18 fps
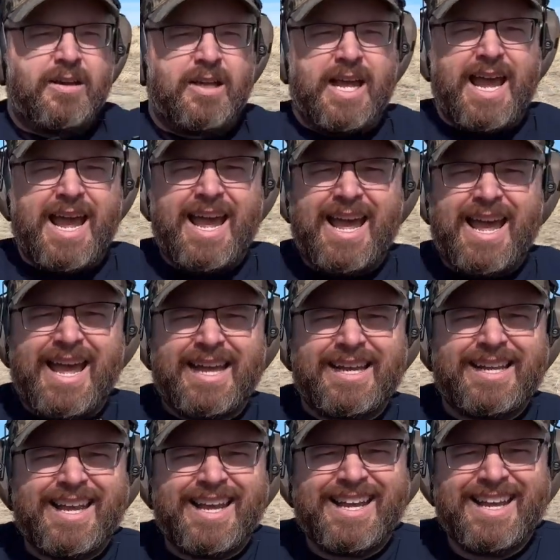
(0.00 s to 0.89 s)

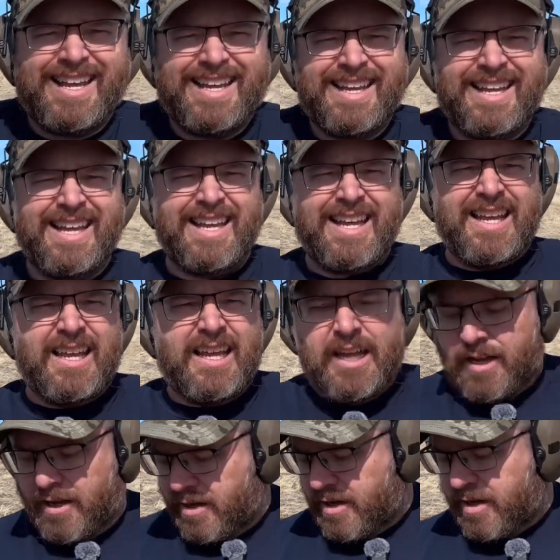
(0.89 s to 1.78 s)
And
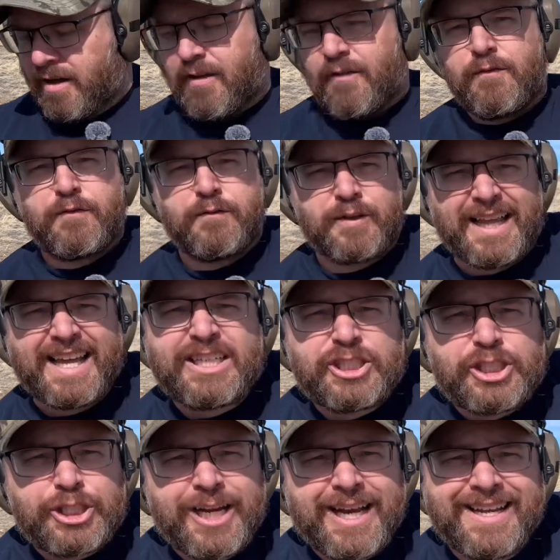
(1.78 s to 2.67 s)

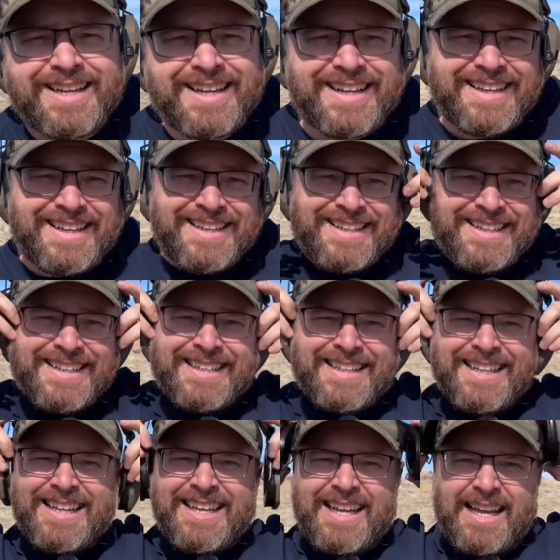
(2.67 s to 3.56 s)
flinch
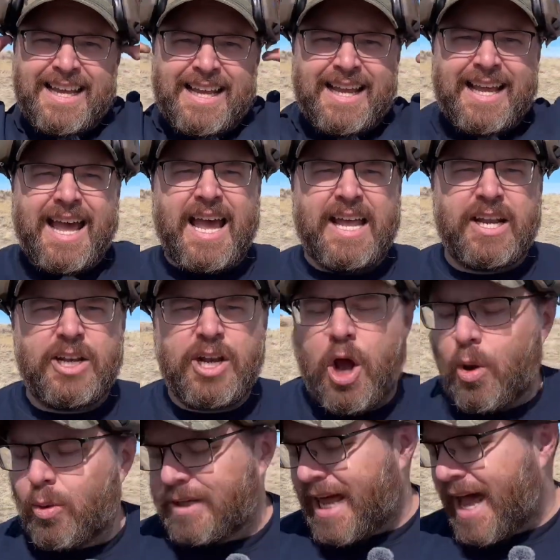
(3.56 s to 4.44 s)
and a
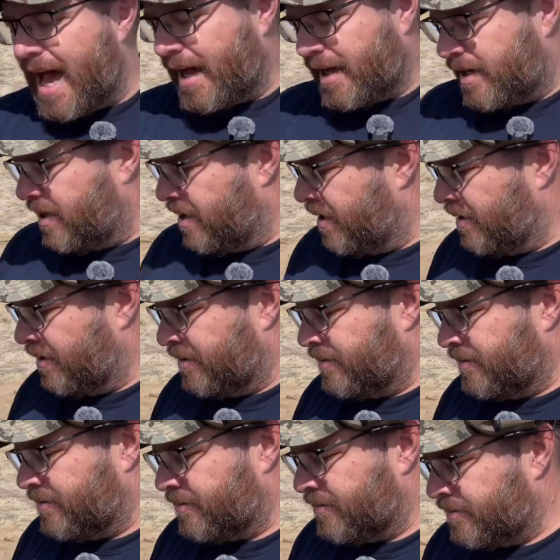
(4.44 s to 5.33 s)
no lock,
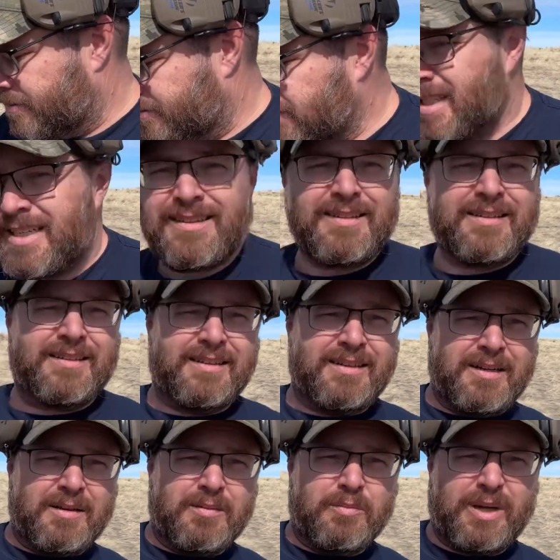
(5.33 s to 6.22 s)

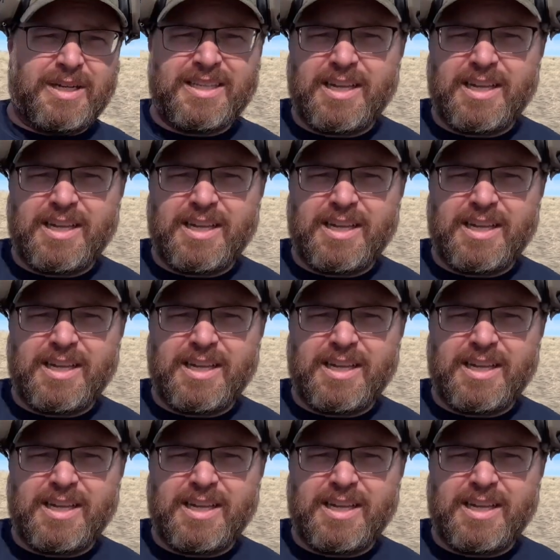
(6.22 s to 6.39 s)
but it